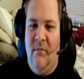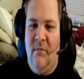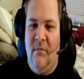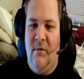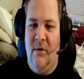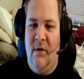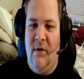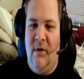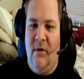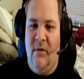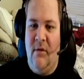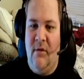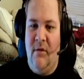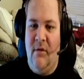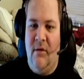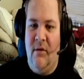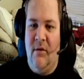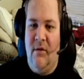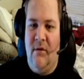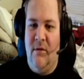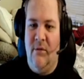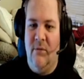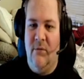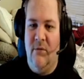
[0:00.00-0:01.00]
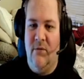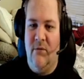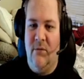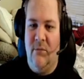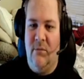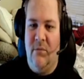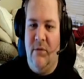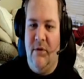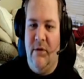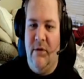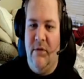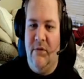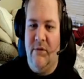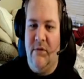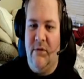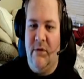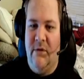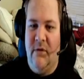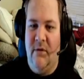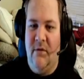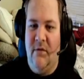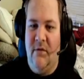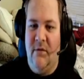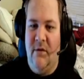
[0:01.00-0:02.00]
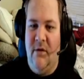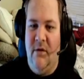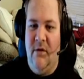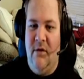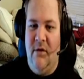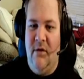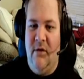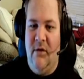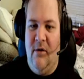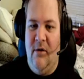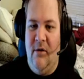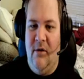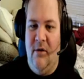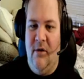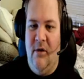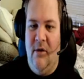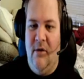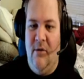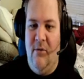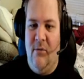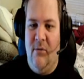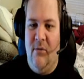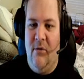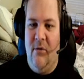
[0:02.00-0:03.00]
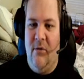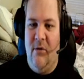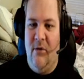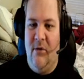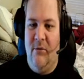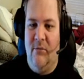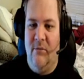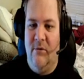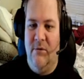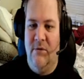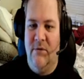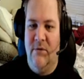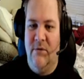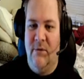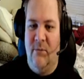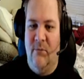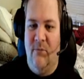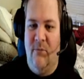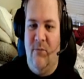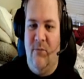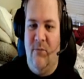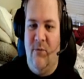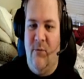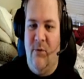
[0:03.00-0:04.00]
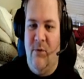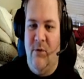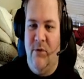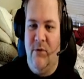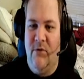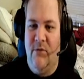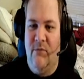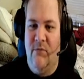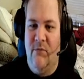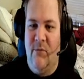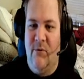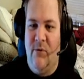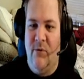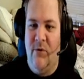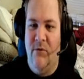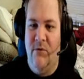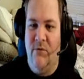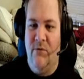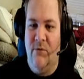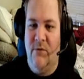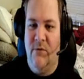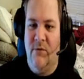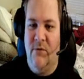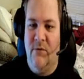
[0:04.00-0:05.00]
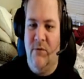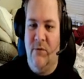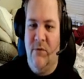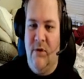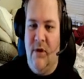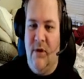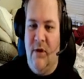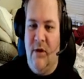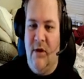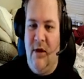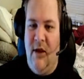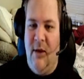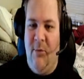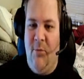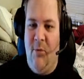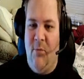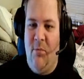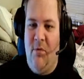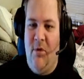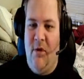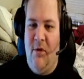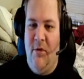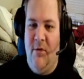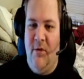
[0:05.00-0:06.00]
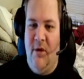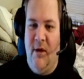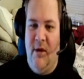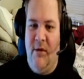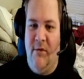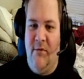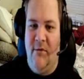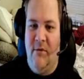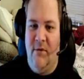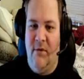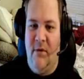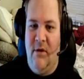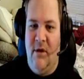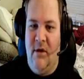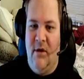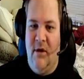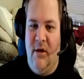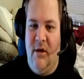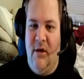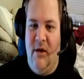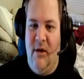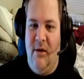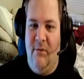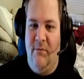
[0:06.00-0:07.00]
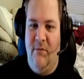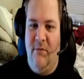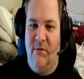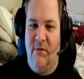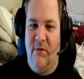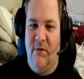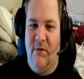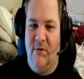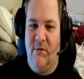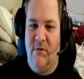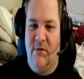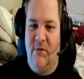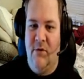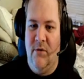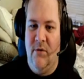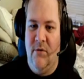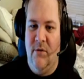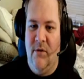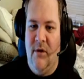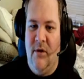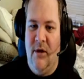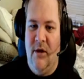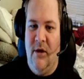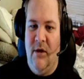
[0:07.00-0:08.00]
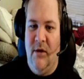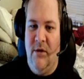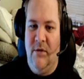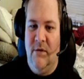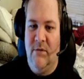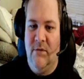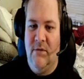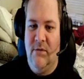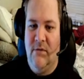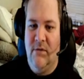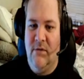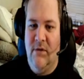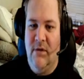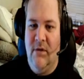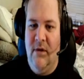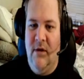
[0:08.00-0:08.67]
I think there was a place down here where there was some forest foragers I came upon the other day. I was going to show you guys.